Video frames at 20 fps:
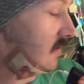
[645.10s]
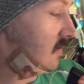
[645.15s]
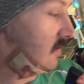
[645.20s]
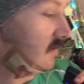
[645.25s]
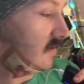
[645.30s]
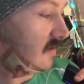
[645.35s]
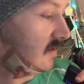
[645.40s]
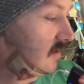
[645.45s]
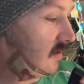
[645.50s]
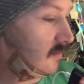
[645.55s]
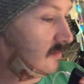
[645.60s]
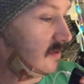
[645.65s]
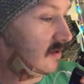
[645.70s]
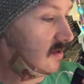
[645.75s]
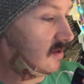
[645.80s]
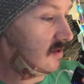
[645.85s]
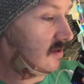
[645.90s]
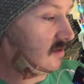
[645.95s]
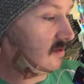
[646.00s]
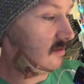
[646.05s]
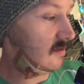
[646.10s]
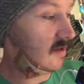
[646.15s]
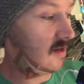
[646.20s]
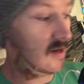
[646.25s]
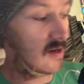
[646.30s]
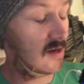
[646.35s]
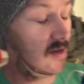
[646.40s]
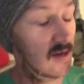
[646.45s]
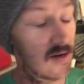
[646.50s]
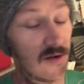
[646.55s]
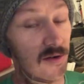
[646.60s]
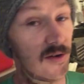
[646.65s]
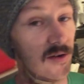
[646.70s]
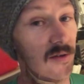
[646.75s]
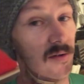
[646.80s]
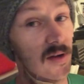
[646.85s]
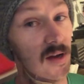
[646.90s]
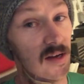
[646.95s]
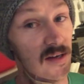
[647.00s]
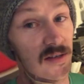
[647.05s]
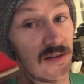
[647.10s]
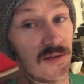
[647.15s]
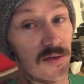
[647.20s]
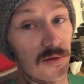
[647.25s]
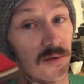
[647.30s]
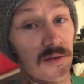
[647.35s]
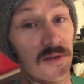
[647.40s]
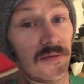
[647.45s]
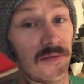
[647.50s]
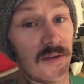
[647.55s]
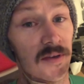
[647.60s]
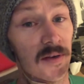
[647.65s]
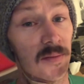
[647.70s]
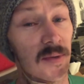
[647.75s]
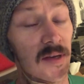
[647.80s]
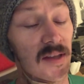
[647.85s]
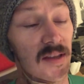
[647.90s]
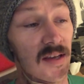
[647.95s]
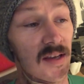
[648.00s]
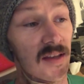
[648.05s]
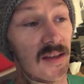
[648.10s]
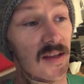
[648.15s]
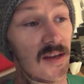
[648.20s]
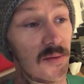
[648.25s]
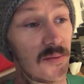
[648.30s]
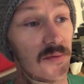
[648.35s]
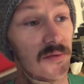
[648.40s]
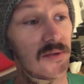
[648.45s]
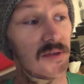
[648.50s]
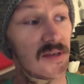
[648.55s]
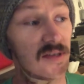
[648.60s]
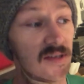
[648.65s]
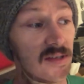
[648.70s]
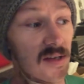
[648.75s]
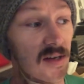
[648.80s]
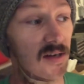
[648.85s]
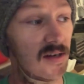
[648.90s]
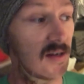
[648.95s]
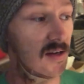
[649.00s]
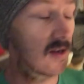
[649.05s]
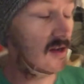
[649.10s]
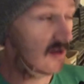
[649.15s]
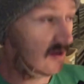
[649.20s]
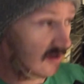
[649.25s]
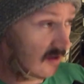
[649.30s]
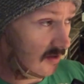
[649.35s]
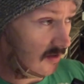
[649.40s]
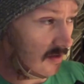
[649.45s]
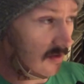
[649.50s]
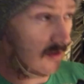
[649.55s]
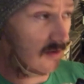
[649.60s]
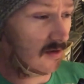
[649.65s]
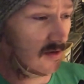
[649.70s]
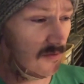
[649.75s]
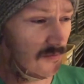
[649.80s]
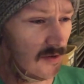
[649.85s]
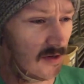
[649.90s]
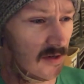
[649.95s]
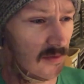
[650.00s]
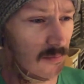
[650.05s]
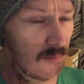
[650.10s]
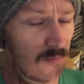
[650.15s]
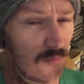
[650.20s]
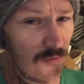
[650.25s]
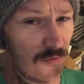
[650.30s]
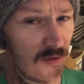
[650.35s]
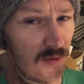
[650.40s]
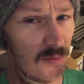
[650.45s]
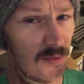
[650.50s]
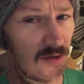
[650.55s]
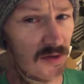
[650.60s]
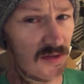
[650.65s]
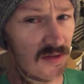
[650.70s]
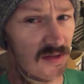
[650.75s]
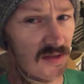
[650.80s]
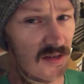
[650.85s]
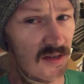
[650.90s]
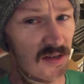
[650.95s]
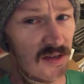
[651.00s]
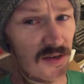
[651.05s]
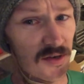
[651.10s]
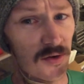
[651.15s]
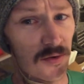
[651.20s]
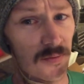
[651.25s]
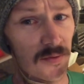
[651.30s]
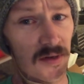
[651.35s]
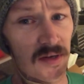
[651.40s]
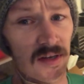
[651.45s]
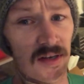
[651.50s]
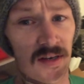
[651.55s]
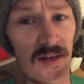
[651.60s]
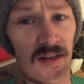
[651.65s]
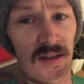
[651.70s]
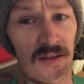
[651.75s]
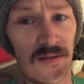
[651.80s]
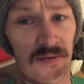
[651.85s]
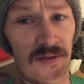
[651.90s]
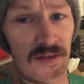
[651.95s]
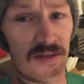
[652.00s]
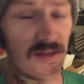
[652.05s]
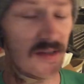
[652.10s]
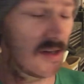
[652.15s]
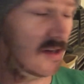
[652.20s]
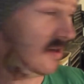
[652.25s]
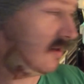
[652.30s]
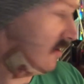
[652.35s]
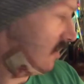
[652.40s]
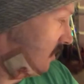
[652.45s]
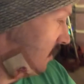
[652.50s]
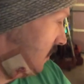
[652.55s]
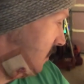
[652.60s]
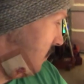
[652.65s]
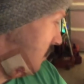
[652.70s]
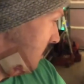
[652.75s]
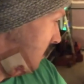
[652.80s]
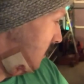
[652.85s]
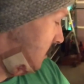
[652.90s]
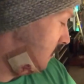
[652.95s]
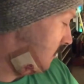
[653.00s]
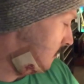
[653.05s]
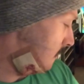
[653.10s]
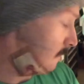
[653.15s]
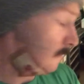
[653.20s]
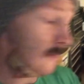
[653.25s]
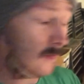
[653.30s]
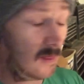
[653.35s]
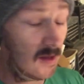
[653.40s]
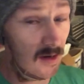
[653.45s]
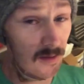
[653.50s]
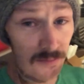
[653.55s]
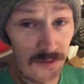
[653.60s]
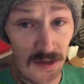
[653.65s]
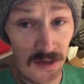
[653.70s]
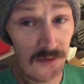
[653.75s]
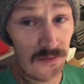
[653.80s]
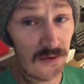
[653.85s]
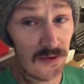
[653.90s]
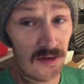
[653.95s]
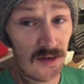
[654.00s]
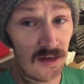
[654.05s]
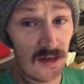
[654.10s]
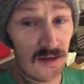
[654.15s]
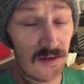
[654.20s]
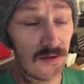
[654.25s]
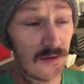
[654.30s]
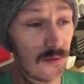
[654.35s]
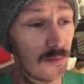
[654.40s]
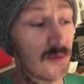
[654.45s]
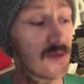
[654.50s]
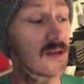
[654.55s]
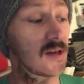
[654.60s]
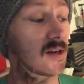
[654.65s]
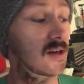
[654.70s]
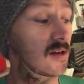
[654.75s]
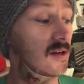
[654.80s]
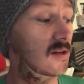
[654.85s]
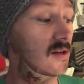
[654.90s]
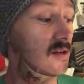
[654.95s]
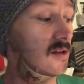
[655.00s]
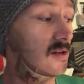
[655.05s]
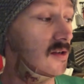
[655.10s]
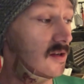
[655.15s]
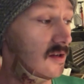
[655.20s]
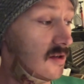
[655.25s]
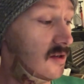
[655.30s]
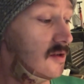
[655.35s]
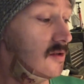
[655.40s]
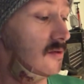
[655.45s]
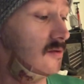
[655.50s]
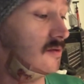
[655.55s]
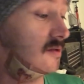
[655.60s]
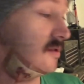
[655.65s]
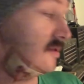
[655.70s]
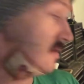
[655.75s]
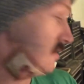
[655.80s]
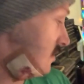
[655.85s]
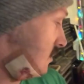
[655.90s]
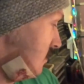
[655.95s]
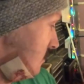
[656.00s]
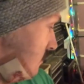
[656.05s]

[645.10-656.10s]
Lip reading: yeah, I mean, yeah, I don't know. I could totally forget about that, and that would really suck if I rebuilt this thing and then overheated it the first second. I'm done for the night, super tired, gonna go just